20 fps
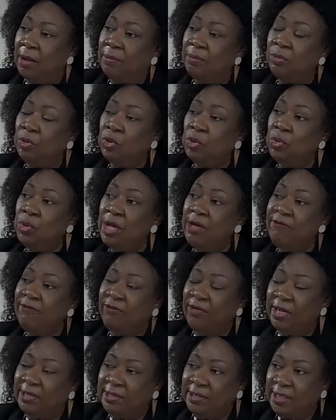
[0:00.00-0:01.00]
to
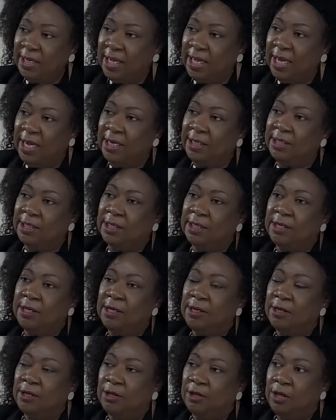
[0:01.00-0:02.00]
investigate
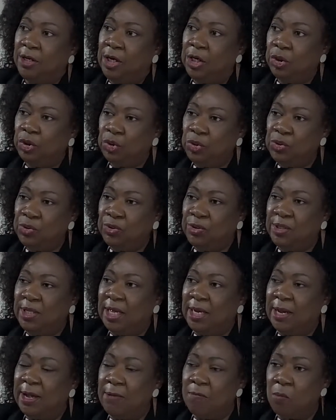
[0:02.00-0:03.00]
issues
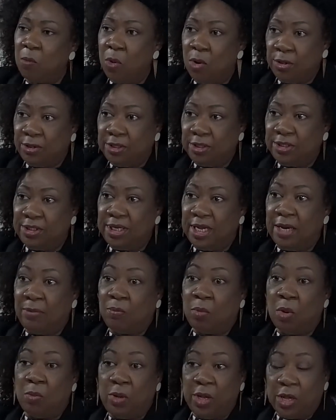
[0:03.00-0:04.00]
that are important in
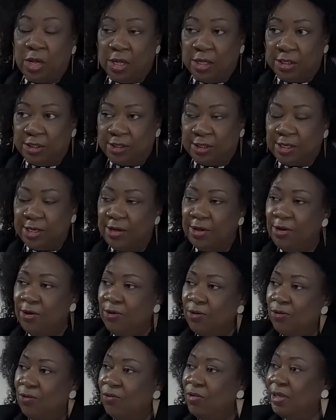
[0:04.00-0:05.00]
public health,
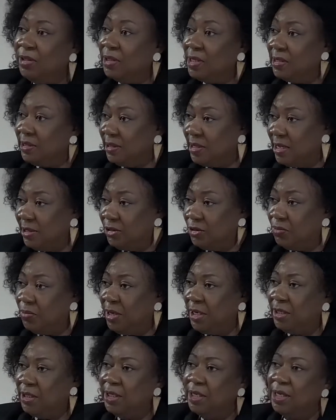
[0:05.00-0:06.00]
risk
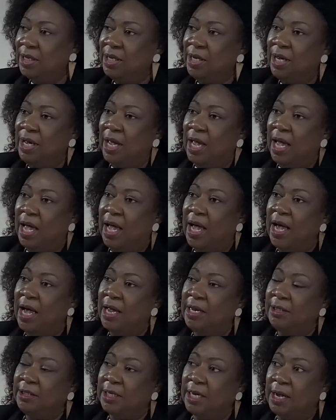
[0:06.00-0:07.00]
assessment,
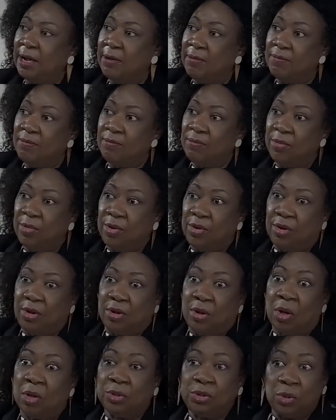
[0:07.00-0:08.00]
and
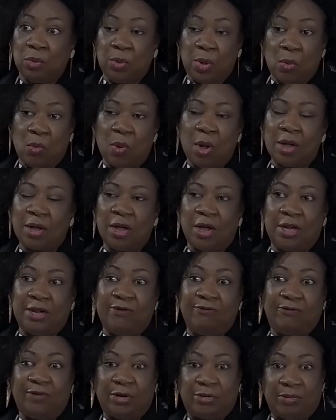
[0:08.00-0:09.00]
also we work on
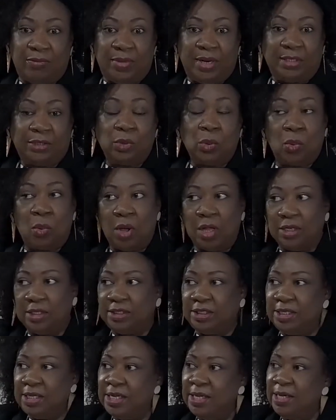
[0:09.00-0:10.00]
environmental
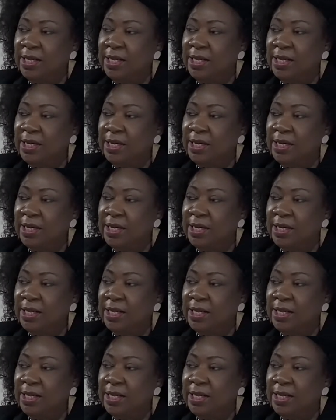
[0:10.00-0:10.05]
quality